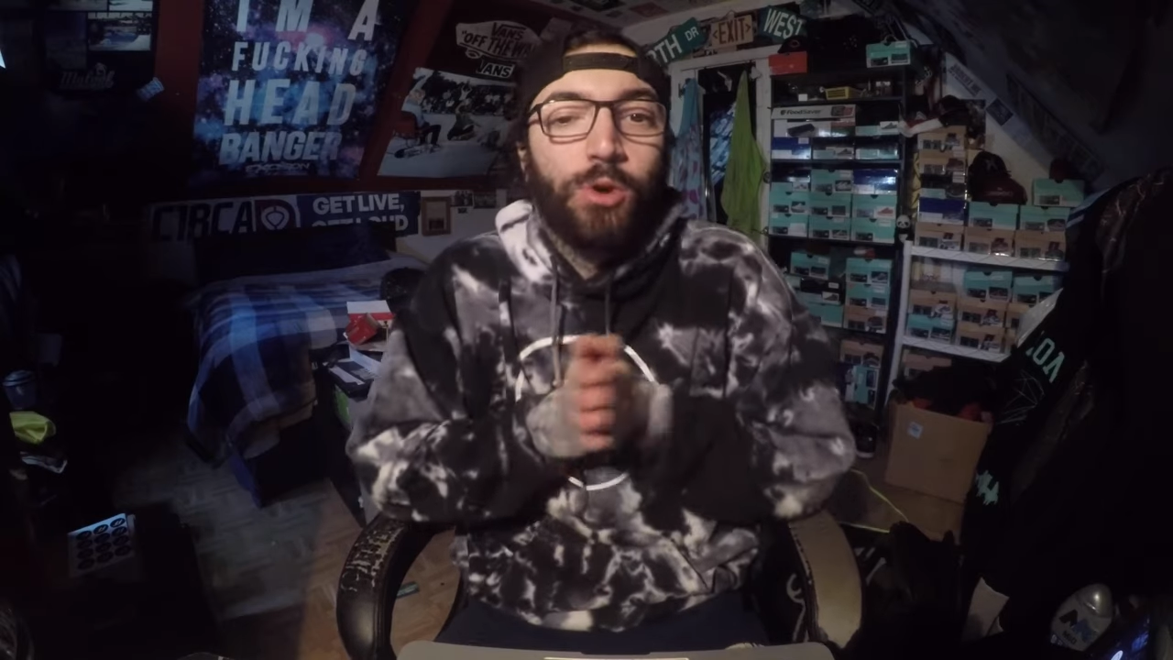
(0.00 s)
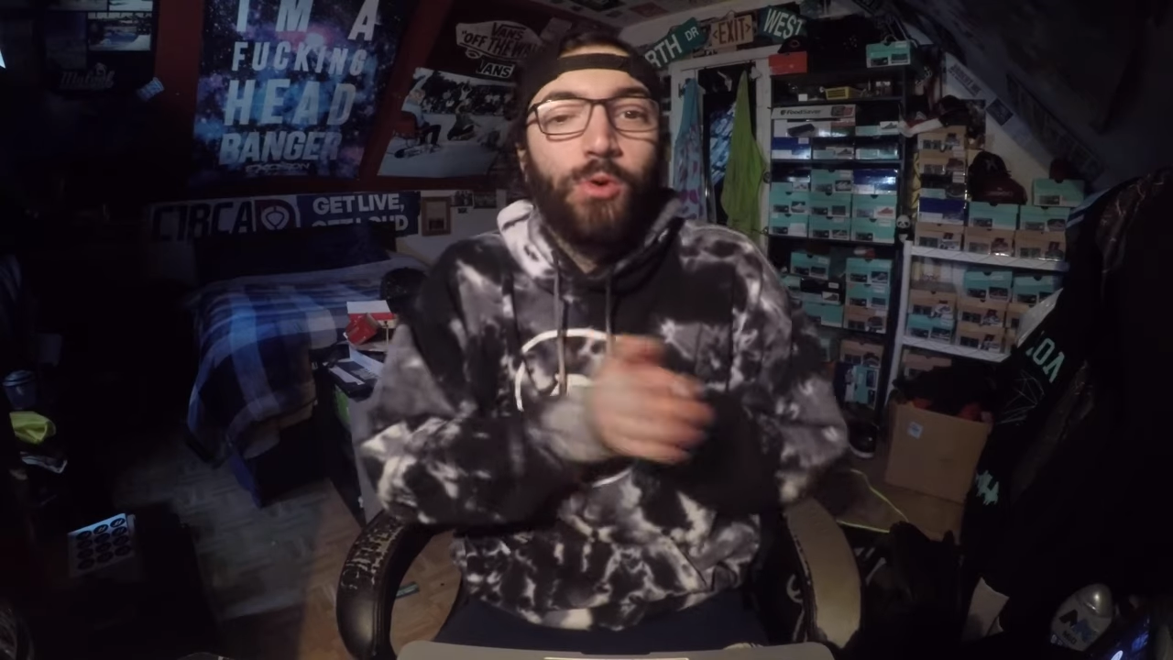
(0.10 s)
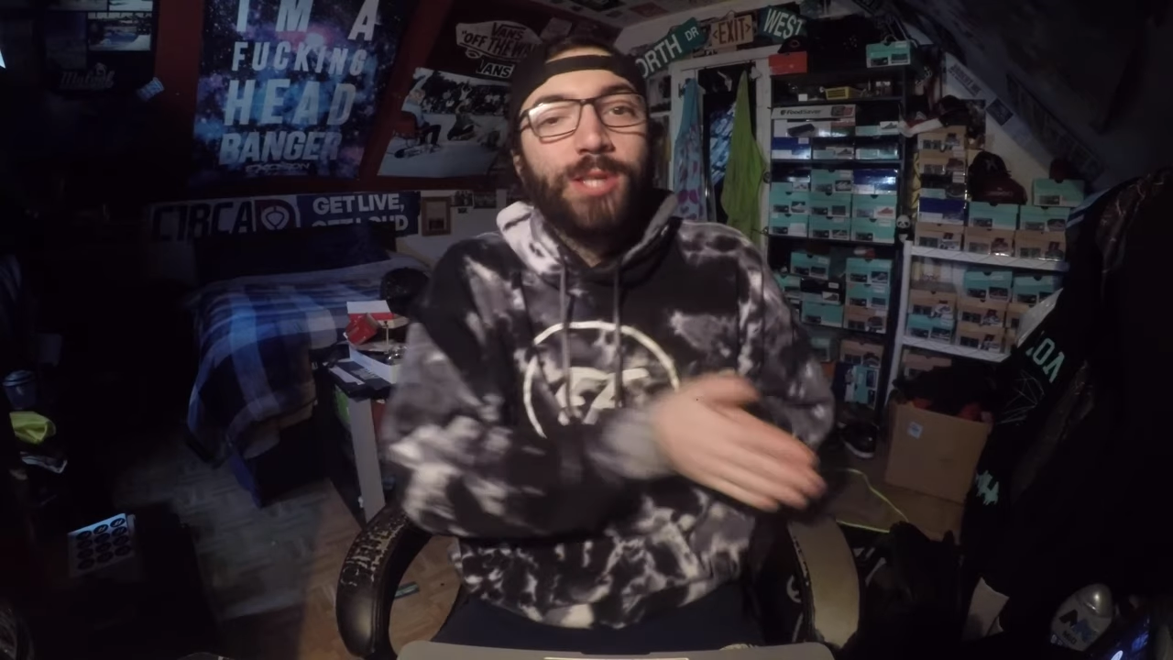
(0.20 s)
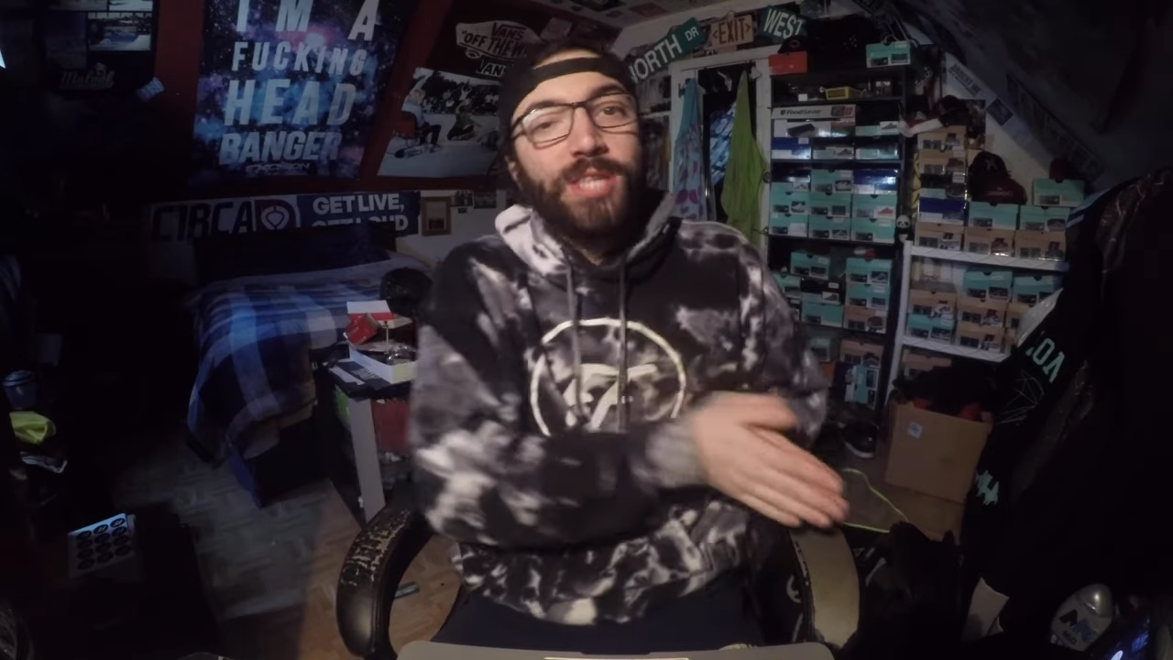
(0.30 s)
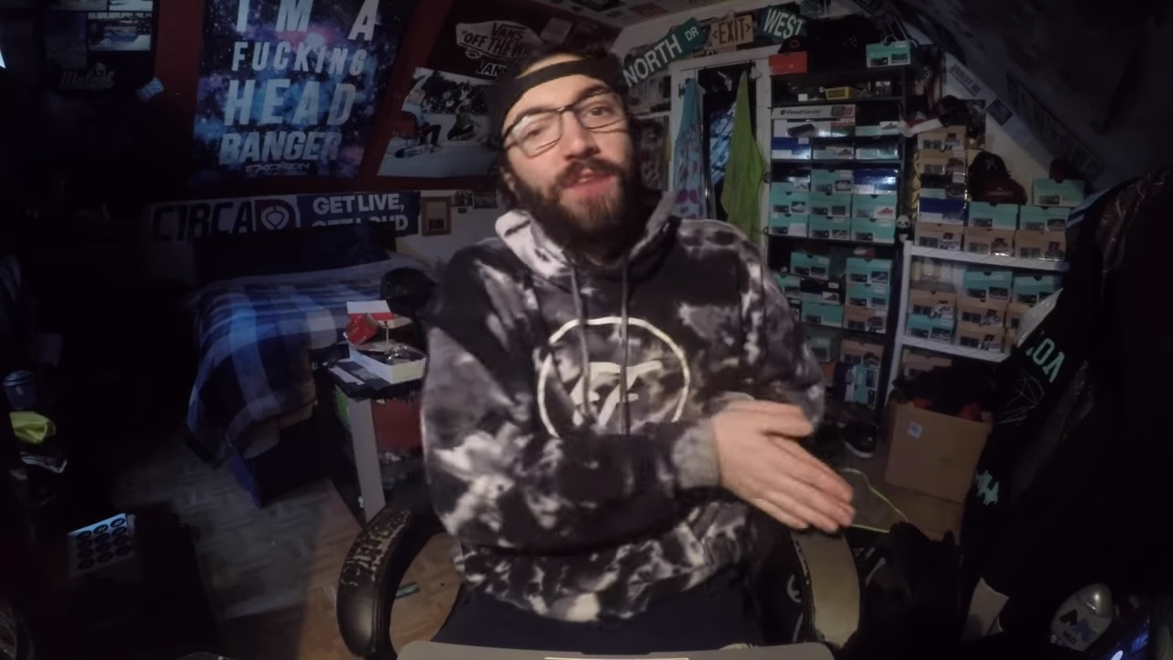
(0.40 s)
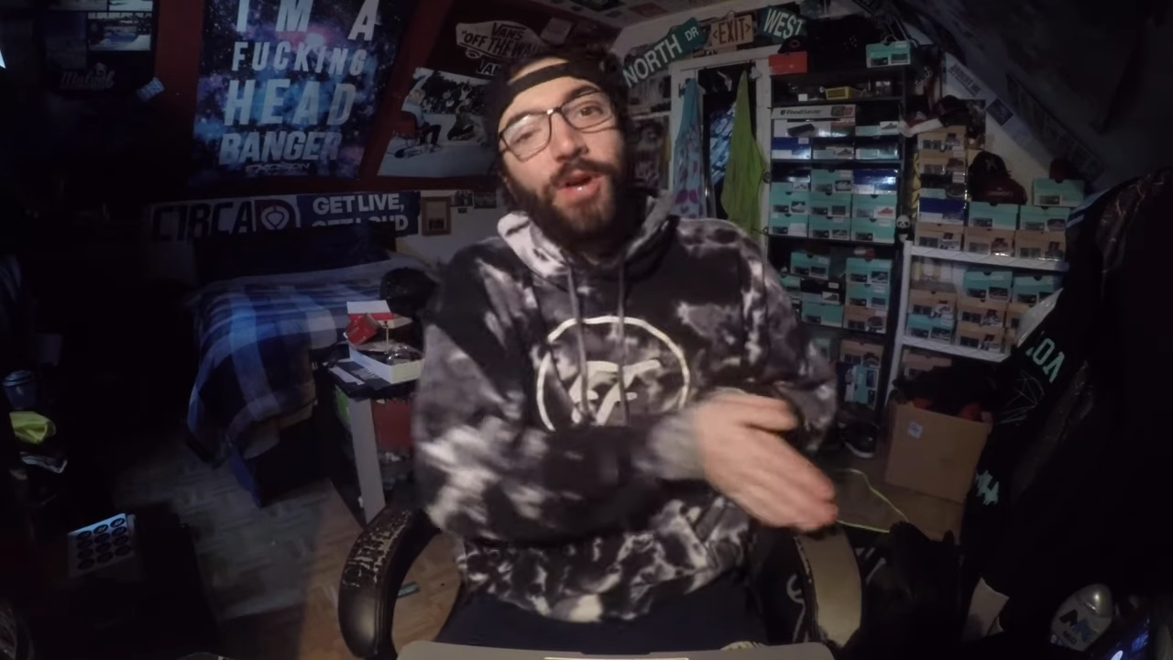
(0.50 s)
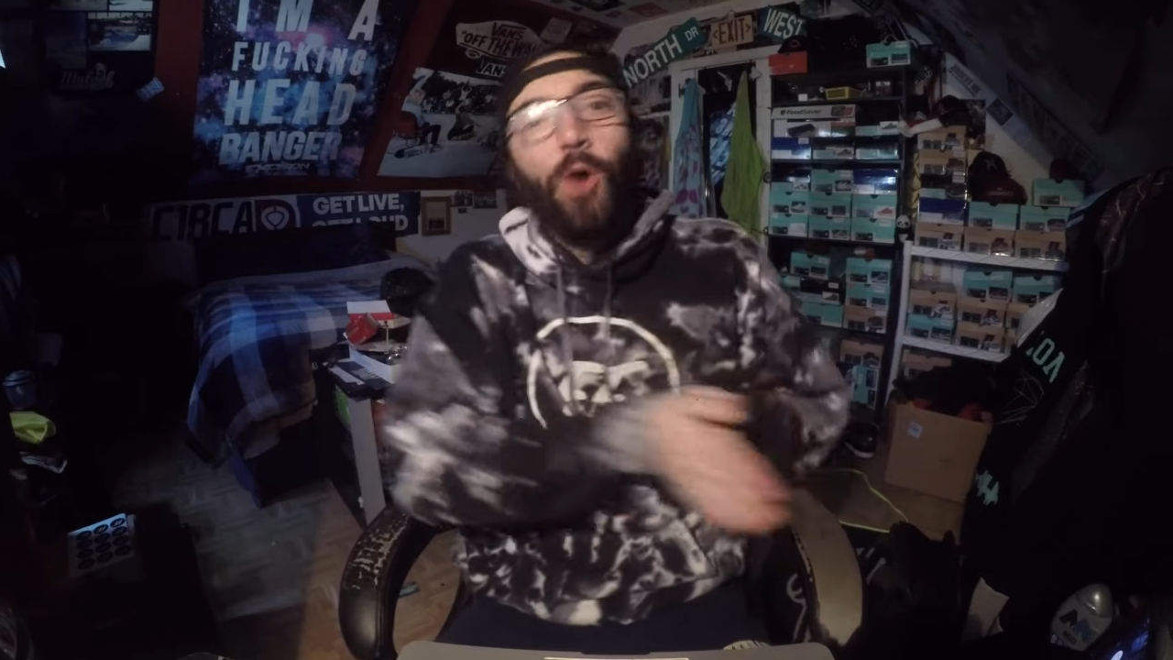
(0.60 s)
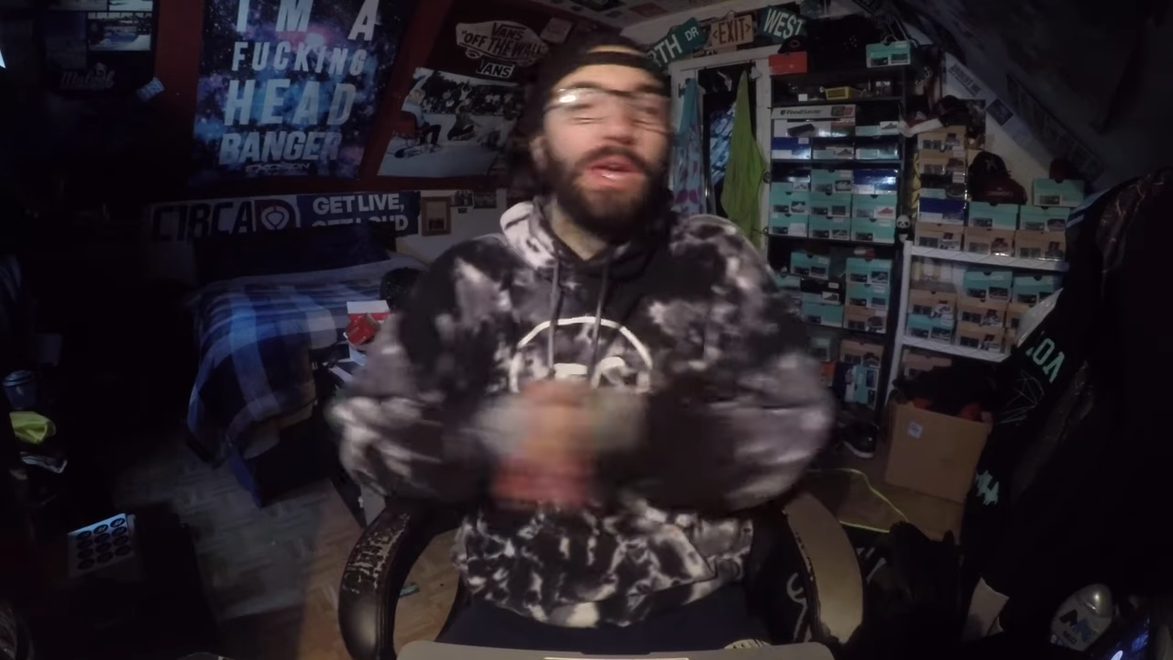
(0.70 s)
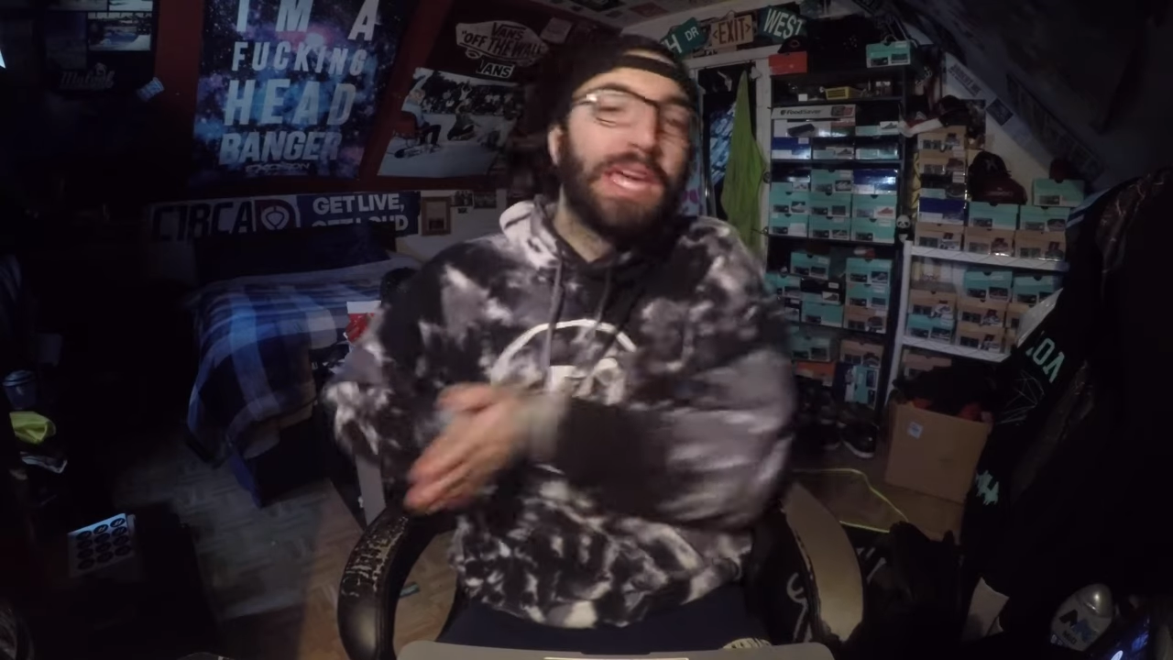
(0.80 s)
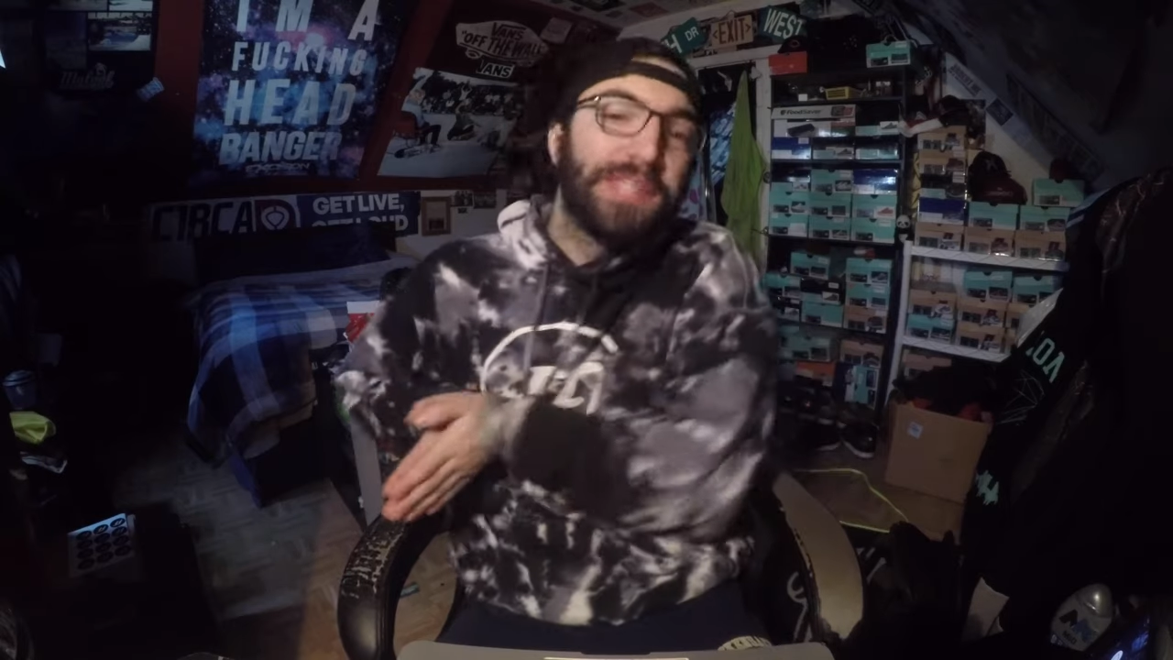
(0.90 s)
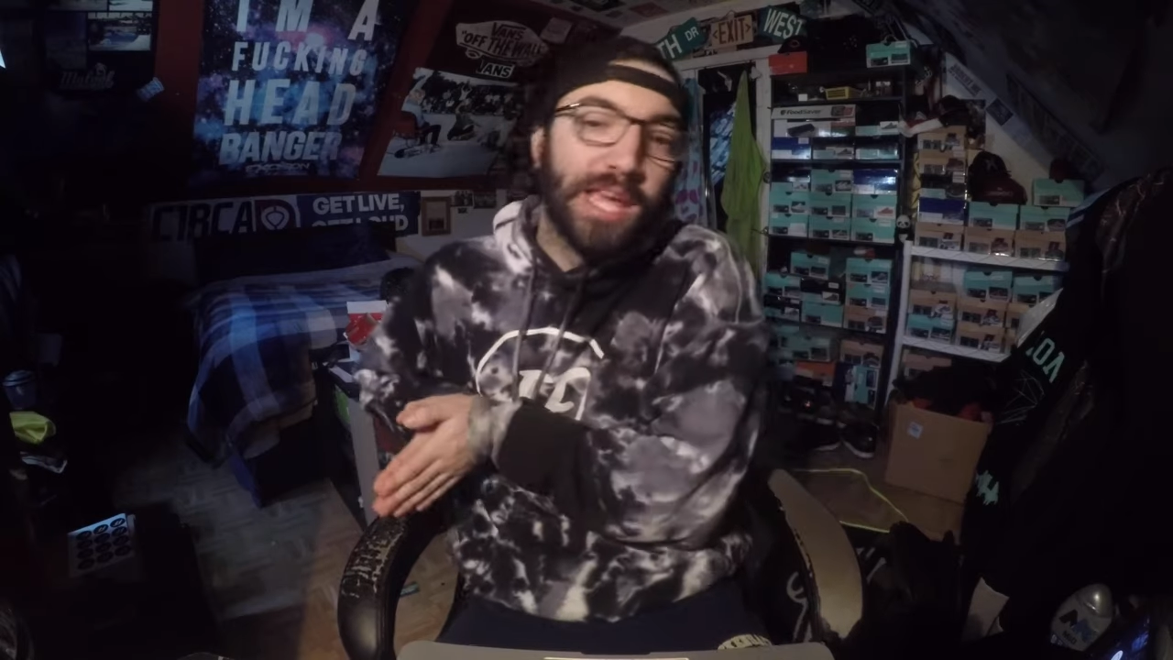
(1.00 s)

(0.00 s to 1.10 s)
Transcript: request off the whole weekend.